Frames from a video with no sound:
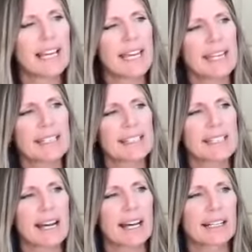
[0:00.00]

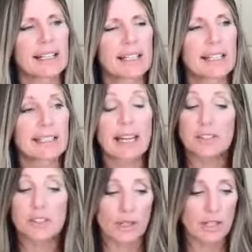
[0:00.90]
And,
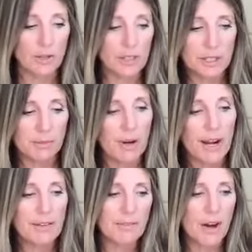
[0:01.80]
so I noticed the
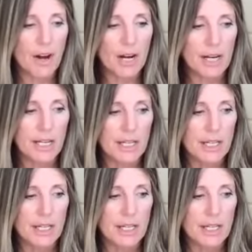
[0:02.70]
brain fog,